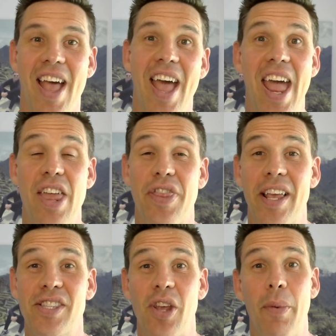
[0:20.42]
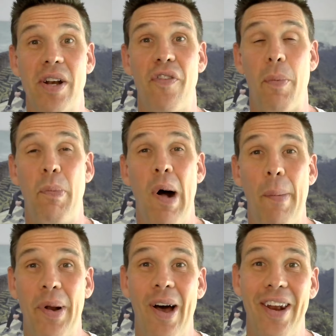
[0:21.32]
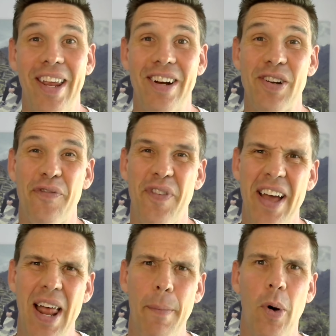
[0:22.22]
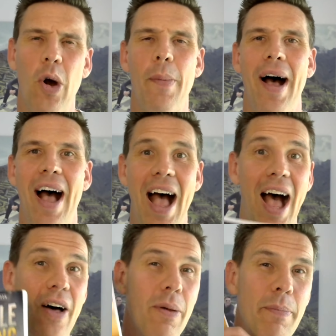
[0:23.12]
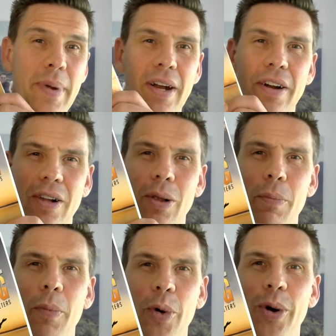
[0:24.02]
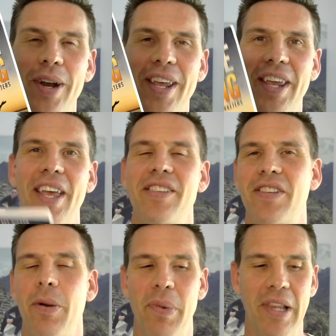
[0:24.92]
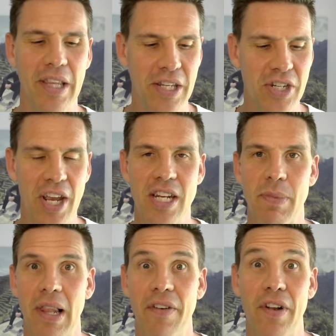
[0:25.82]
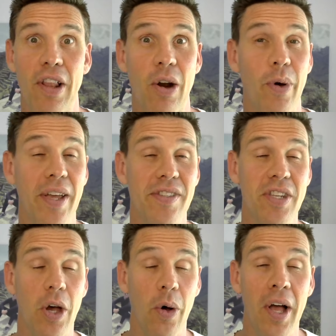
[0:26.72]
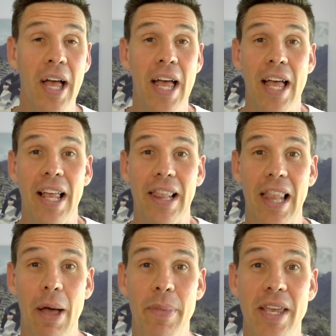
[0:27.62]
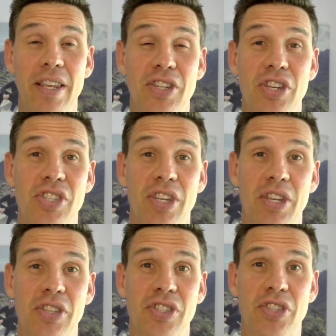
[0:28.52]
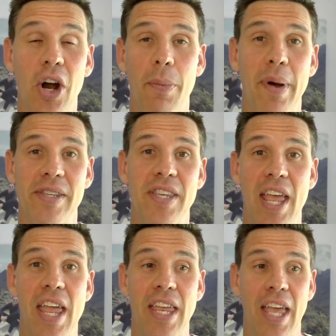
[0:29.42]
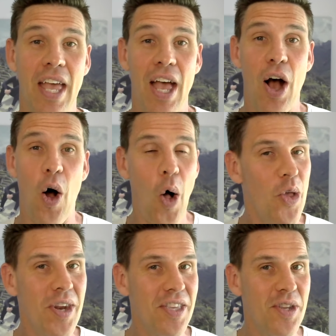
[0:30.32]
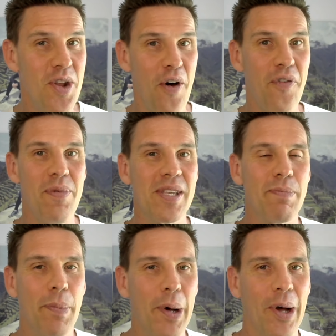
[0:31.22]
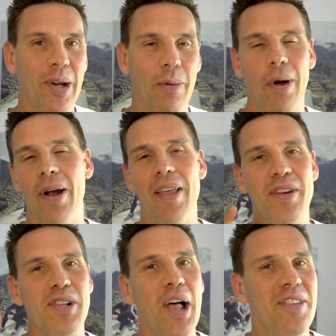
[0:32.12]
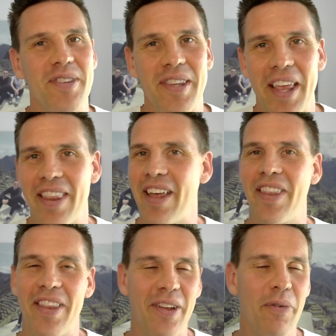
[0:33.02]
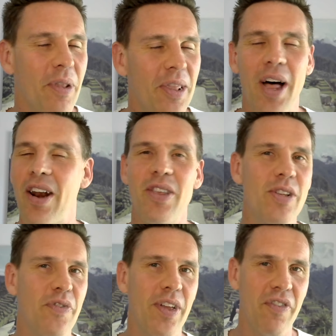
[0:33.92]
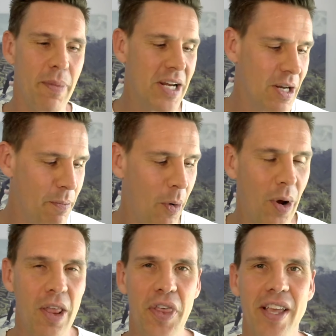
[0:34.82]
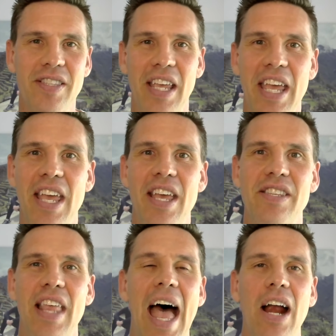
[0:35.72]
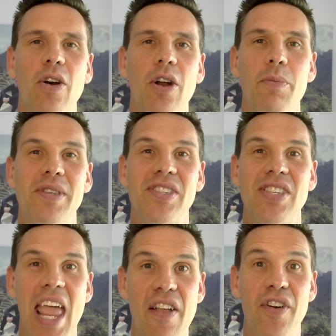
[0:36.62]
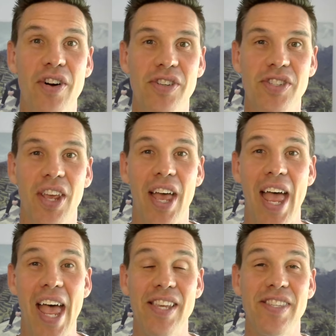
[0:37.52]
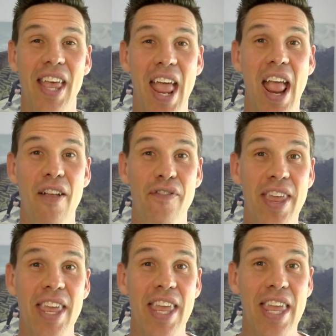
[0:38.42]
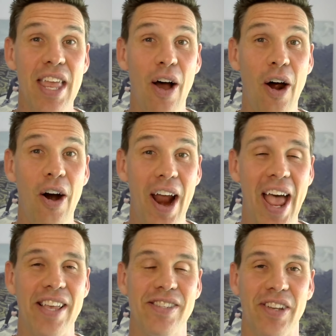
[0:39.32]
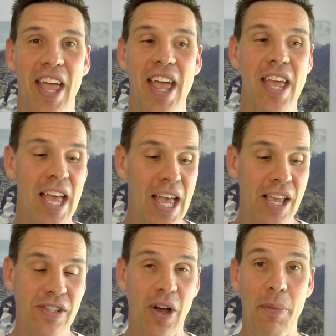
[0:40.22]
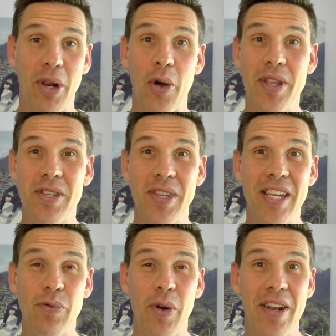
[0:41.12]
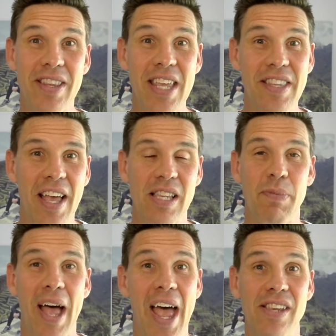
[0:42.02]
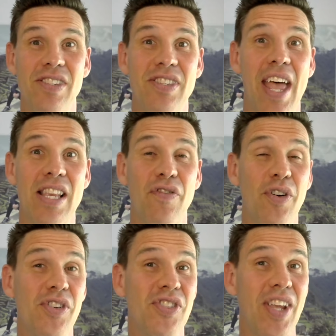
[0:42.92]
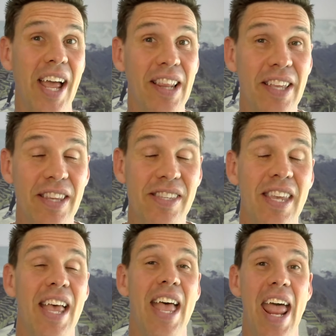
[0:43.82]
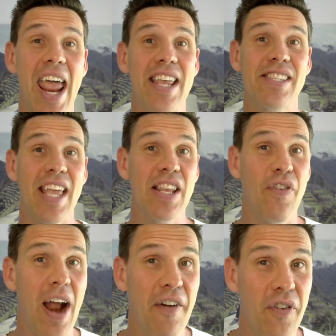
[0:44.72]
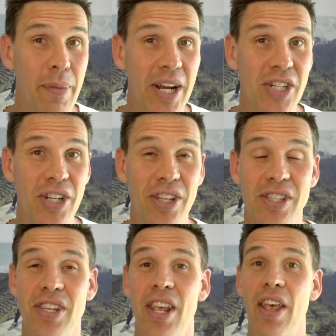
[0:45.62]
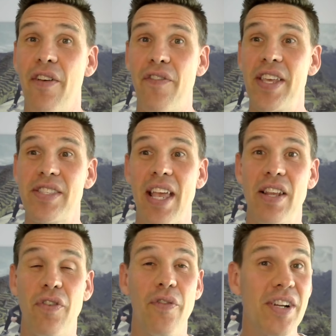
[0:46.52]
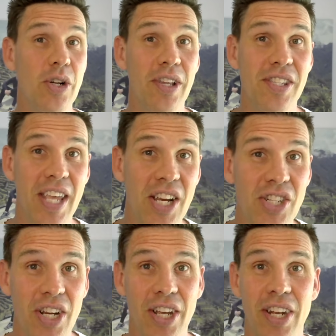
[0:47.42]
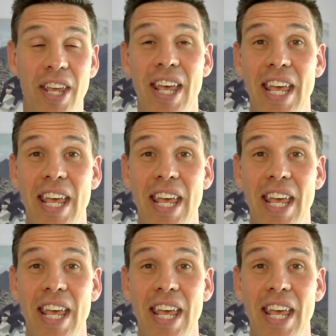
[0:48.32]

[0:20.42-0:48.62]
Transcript: Hey, thanks so much for popping on here to find out more about how The Miracle Morning has completely changed my life in a lot of ways. So, let me just start by saying all you need to know from this book. Well, there's lots of a lot of useful information, but one of the things is the acronym SAVERS. S A V E R S. Okay, so I'm going to go into each one in the details, but S stands for silence, A stands for affirmations, V stands for visualization,